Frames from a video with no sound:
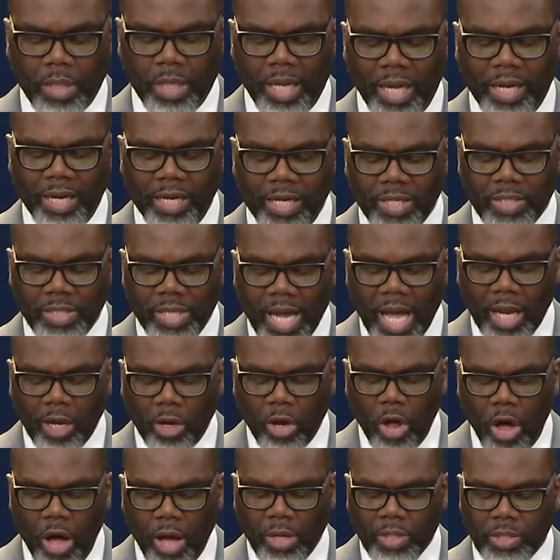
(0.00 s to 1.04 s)
And it is not
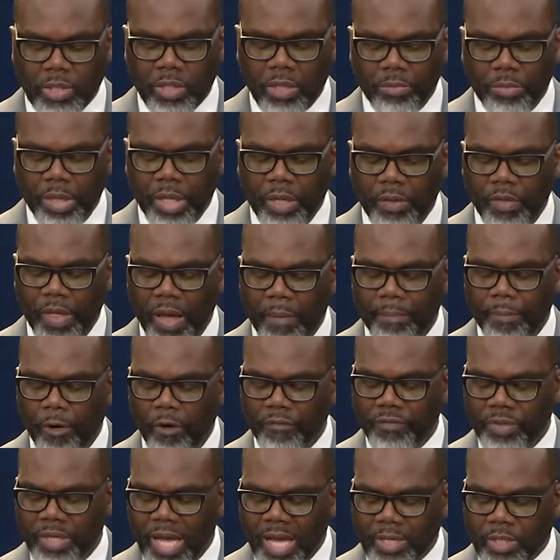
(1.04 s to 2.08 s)
lost on me that
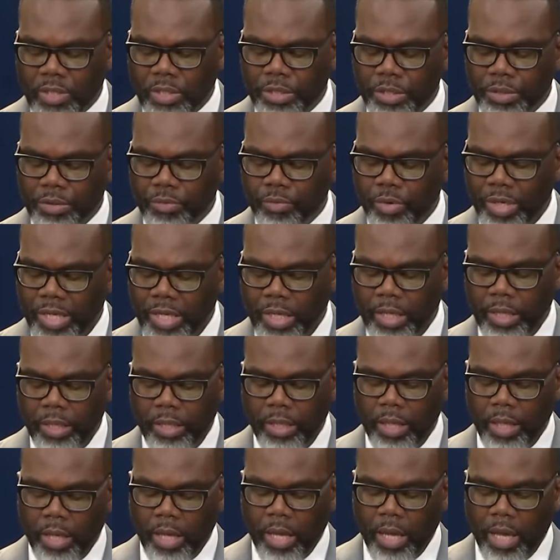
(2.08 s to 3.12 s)
both Dexter
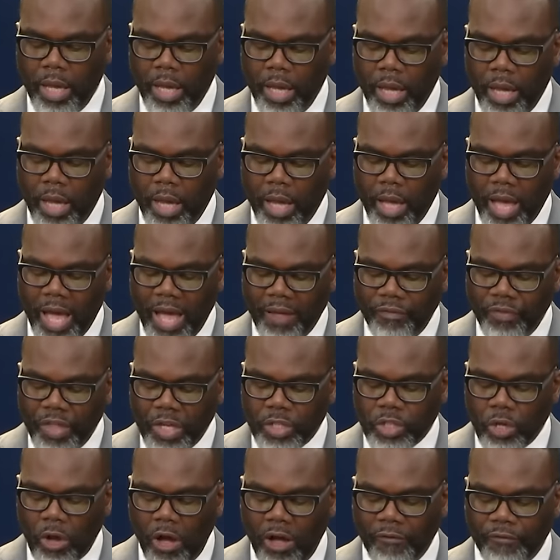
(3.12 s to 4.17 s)
Reed and
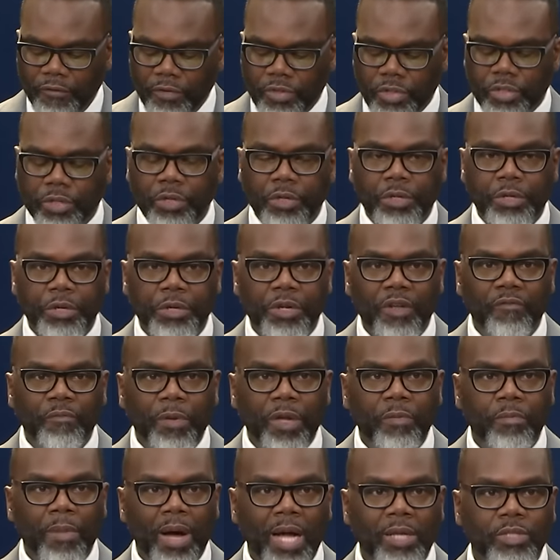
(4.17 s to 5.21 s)
this officer could have
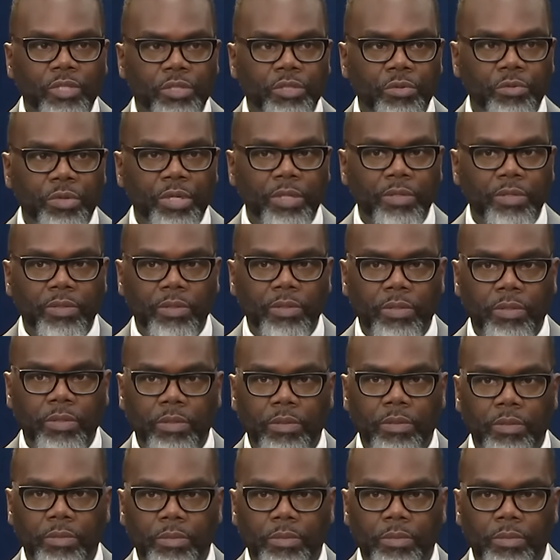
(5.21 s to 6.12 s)
been my students.